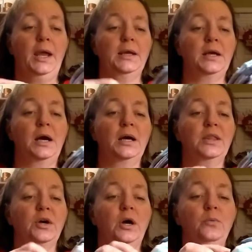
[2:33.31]
And I
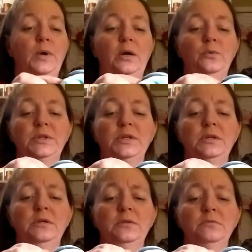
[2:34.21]
thought, well, with
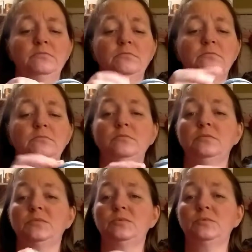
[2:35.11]
the
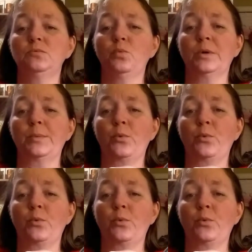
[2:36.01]
warmer